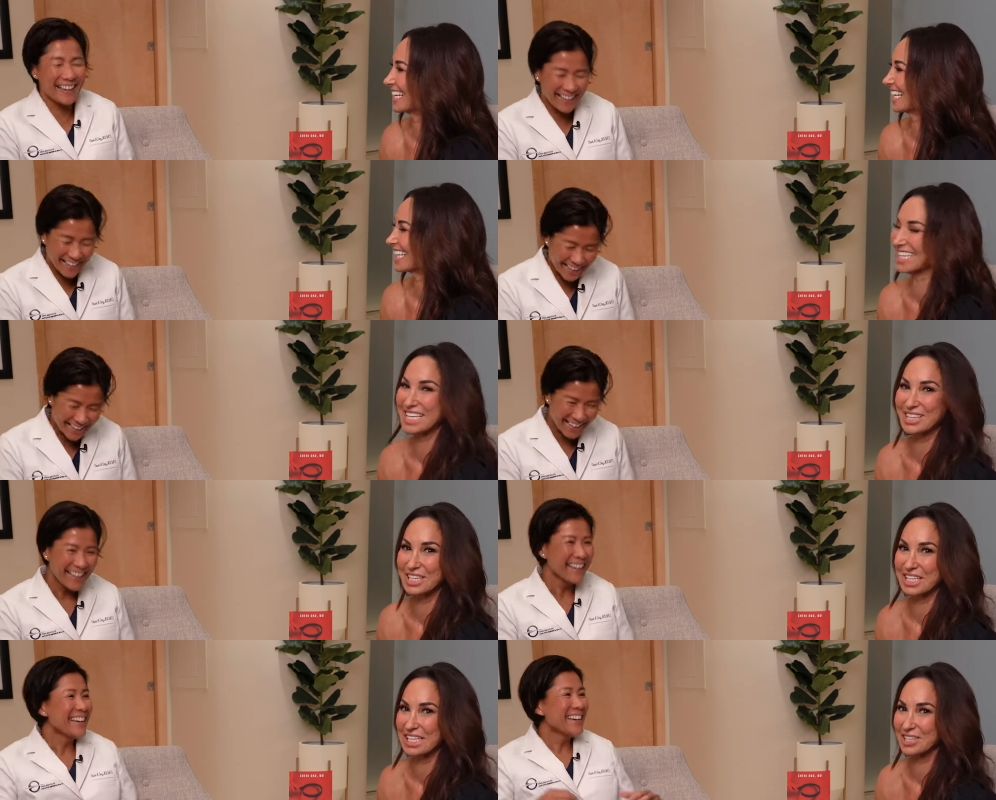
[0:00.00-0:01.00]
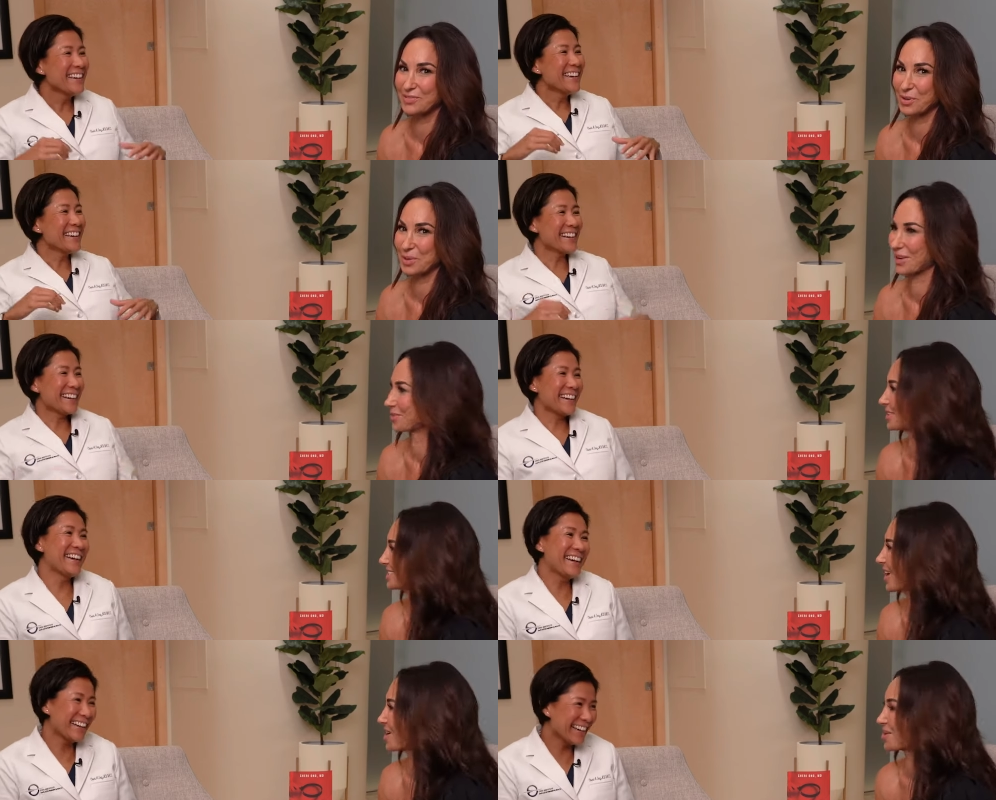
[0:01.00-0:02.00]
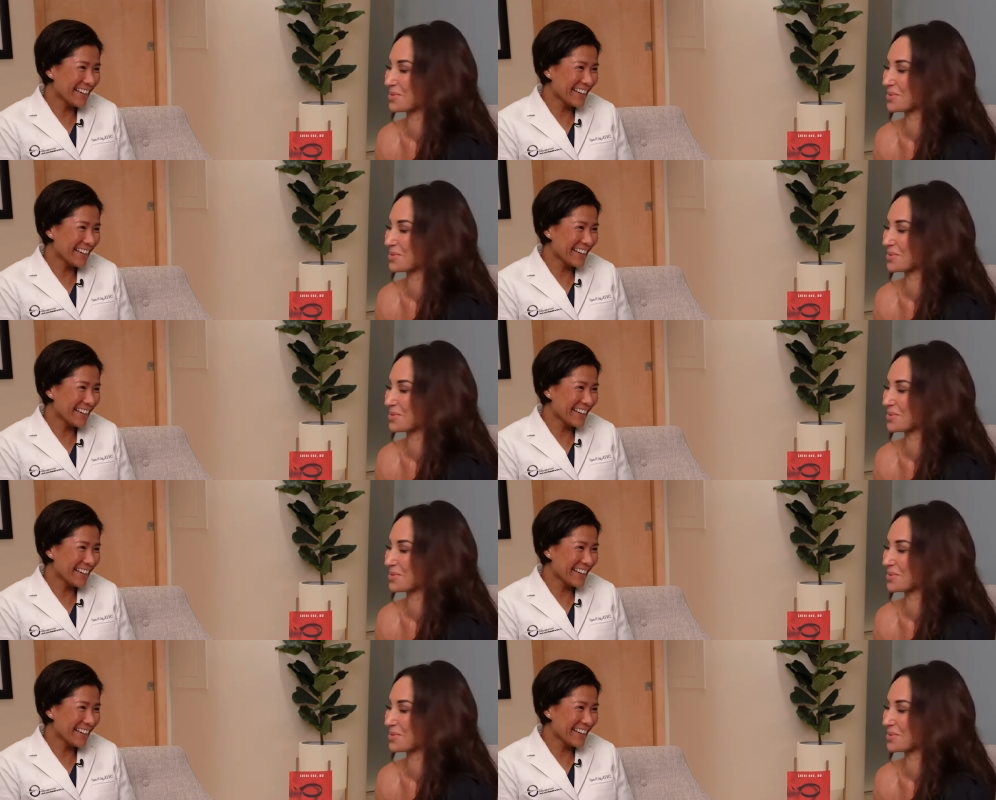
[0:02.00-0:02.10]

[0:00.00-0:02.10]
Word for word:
Speaker 1: the, the, keep or whatever it's called.